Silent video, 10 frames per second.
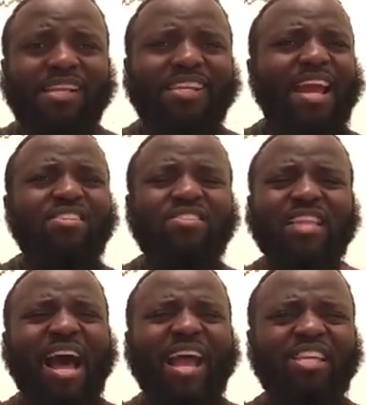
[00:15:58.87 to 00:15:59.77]
That is
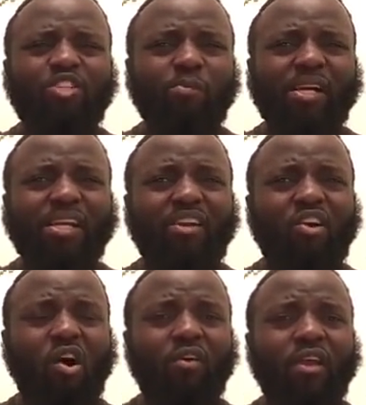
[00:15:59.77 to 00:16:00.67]
not His plan at
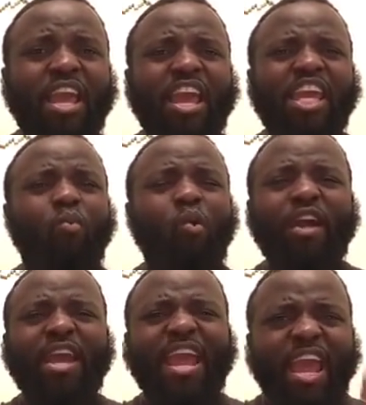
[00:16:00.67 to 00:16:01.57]
all. He
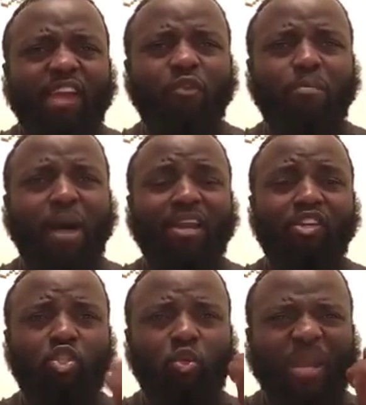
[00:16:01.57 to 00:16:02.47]
wanted
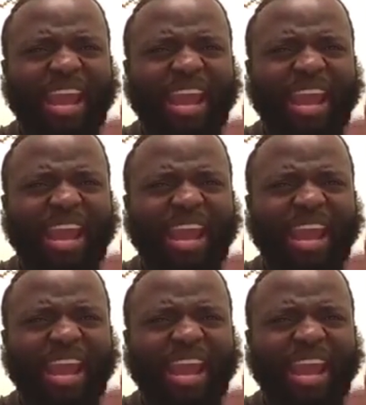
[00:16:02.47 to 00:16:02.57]
everybody to